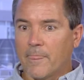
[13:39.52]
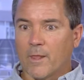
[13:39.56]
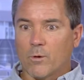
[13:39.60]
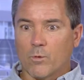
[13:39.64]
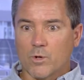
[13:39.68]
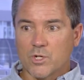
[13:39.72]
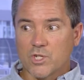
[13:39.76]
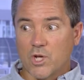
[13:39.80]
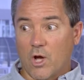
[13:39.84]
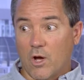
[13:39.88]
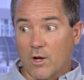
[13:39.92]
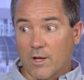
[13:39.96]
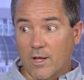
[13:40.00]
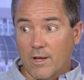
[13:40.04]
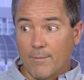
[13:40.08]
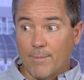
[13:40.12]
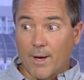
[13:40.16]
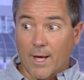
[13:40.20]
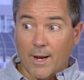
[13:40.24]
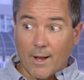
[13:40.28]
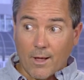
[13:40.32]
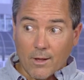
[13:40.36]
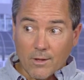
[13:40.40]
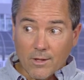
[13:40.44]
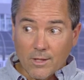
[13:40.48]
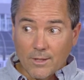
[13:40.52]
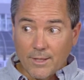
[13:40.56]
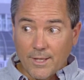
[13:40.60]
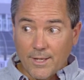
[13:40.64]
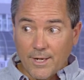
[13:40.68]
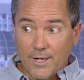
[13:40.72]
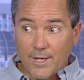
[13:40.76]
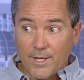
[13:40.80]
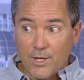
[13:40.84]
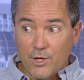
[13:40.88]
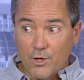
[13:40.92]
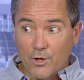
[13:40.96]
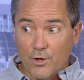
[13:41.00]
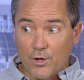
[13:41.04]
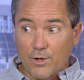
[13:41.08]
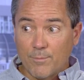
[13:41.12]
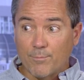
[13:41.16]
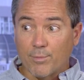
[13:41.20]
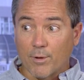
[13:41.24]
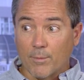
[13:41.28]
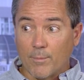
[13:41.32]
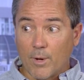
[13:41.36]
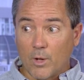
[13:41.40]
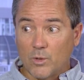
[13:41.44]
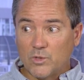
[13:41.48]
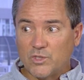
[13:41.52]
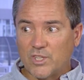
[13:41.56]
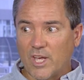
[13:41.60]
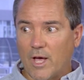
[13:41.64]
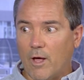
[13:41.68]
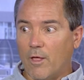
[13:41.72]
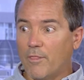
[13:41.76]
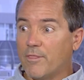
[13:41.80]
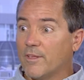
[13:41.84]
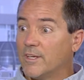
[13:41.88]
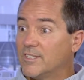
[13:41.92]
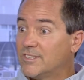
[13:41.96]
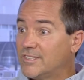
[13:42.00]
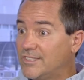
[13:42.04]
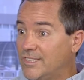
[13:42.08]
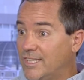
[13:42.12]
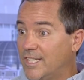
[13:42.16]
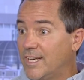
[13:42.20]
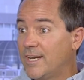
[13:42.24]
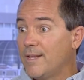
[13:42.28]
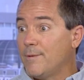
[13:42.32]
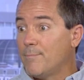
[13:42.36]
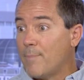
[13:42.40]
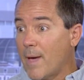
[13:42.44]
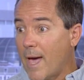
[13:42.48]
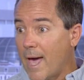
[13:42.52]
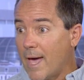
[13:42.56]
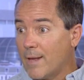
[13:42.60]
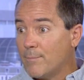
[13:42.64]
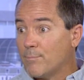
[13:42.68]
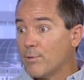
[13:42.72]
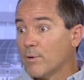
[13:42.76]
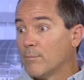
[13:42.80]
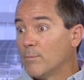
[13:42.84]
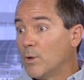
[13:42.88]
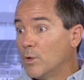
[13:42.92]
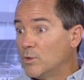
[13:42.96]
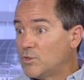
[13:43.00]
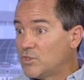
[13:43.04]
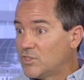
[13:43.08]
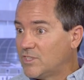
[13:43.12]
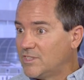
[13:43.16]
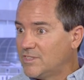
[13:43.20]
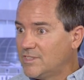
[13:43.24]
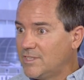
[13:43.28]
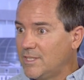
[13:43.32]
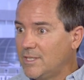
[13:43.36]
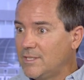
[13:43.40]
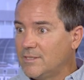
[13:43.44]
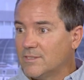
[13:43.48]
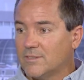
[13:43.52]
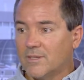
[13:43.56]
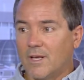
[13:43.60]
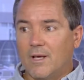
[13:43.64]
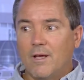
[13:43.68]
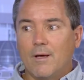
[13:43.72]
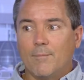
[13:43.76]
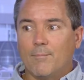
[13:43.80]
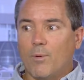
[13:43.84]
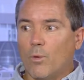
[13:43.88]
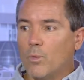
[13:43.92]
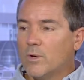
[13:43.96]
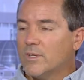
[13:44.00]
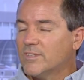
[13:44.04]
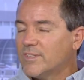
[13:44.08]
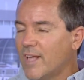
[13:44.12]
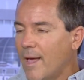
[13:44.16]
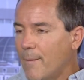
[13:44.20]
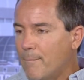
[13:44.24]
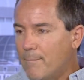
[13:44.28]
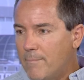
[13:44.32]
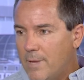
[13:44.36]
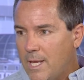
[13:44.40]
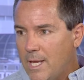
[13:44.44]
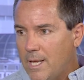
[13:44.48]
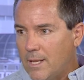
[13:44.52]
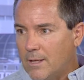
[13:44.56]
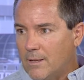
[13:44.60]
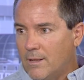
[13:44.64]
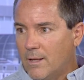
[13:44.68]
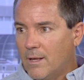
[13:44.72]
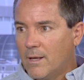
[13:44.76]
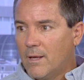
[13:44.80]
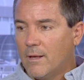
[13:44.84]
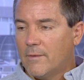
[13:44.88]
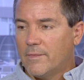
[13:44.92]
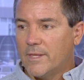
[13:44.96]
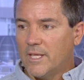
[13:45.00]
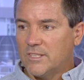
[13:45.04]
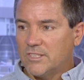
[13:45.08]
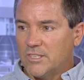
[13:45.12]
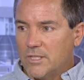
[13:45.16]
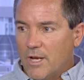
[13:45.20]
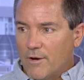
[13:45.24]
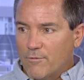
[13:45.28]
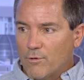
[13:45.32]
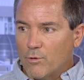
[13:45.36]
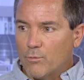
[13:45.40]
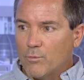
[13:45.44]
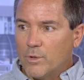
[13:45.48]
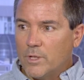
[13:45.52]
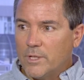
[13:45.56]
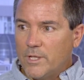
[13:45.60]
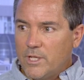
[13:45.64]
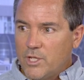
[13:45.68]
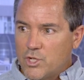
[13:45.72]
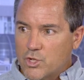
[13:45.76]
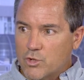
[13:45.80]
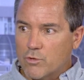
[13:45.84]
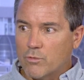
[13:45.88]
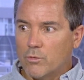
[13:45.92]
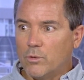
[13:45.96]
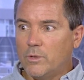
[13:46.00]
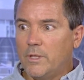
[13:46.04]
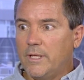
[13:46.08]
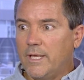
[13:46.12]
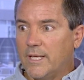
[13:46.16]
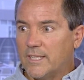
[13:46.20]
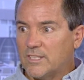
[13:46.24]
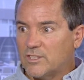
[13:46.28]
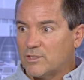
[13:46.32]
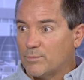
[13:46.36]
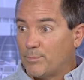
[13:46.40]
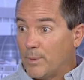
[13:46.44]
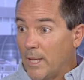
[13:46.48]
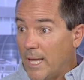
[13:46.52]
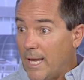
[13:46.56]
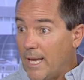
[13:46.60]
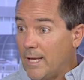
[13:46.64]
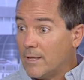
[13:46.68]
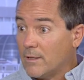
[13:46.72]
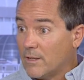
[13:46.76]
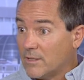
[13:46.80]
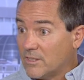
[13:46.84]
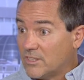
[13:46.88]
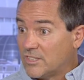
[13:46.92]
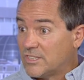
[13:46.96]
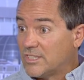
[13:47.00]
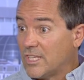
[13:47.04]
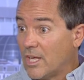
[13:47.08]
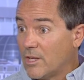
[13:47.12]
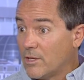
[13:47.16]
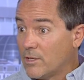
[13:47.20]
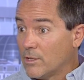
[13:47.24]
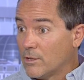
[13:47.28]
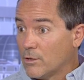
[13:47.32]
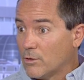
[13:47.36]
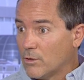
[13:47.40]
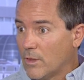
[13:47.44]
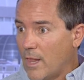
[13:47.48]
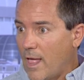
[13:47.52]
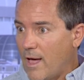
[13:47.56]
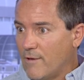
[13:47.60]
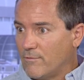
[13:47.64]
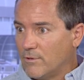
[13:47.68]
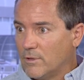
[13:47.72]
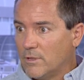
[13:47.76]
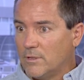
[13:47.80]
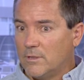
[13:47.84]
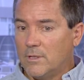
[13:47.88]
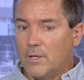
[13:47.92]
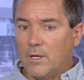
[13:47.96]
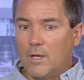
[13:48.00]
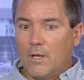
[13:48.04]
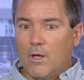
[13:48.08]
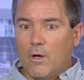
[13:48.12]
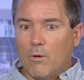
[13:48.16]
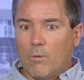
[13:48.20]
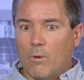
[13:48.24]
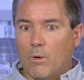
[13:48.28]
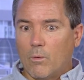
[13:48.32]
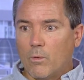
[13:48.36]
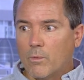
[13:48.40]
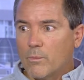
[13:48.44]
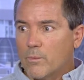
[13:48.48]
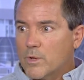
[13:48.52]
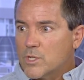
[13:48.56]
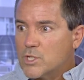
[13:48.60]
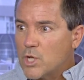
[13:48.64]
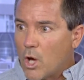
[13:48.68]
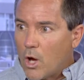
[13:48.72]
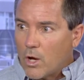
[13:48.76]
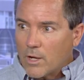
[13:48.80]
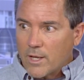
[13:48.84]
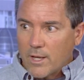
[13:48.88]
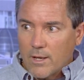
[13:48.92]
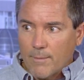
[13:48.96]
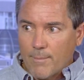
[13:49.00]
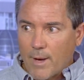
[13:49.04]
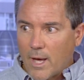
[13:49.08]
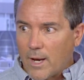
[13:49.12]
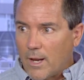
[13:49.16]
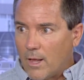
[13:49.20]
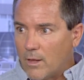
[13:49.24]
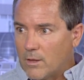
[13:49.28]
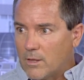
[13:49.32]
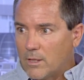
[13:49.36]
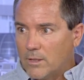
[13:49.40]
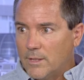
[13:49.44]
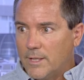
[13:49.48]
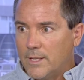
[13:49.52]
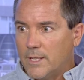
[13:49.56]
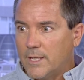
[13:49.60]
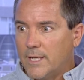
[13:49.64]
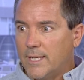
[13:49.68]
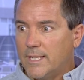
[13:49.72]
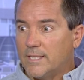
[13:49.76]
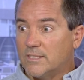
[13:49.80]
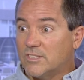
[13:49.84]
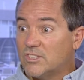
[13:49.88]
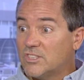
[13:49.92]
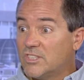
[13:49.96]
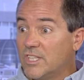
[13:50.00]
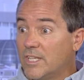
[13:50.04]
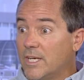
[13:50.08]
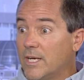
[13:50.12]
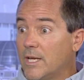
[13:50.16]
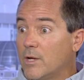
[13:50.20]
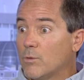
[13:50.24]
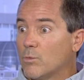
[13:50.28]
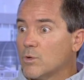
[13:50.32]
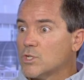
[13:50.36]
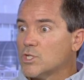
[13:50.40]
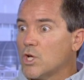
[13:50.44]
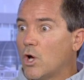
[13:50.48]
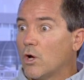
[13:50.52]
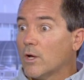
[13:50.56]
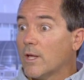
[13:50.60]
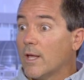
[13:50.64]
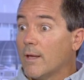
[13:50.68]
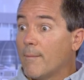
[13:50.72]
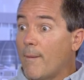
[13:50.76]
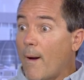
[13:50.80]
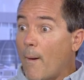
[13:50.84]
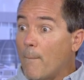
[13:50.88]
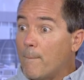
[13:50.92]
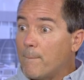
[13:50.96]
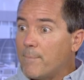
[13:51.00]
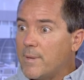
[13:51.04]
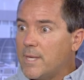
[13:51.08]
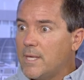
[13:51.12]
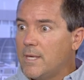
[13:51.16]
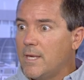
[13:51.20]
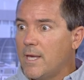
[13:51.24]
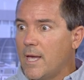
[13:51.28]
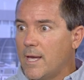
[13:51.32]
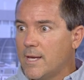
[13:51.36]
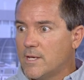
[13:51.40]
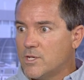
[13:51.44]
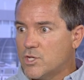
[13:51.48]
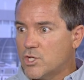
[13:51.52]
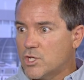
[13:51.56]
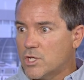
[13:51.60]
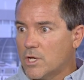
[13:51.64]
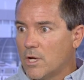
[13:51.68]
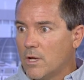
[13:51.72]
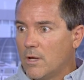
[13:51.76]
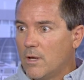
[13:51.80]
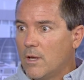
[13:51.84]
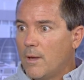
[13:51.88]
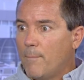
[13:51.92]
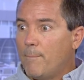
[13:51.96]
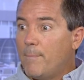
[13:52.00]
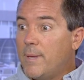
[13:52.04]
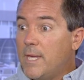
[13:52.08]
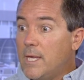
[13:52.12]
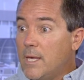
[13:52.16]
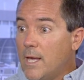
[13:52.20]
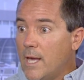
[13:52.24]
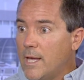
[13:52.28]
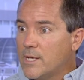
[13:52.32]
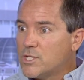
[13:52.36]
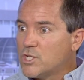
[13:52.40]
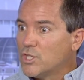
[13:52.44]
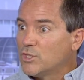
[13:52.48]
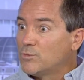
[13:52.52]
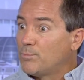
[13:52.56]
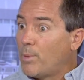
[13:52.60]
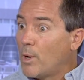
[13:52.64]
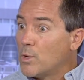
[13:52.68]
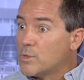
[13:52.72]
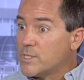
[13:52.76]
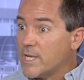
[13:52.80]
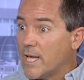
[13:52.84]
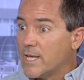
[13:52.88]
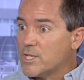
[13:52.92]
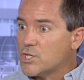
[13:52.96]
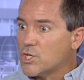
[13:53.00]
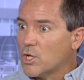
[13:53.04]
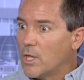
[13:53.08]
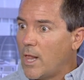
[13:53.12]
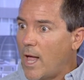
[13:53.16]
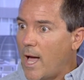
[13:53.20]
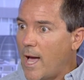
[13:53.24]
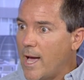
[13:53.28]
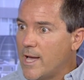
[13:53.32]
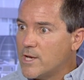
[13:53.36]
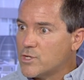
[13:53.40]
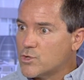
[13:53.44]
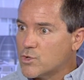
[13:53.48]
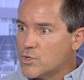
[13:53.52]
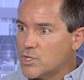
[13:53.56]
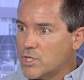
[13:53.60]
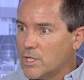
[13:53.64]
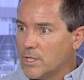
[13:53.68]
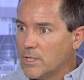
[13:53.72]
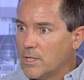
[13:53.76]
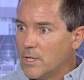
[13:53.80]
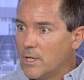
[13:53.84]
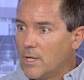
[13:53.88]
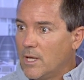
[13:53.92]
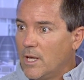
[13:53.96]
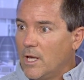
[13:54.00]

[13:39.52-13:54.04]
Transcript: we're talking about alkalinity, good, promotes health, acidity, bad, promotes disease. But what does that mean? That's never really truly explained on a cellular level. Well, when we're talking about alkalinity and acidity, we're talking about pH. pH is potential hydrogen.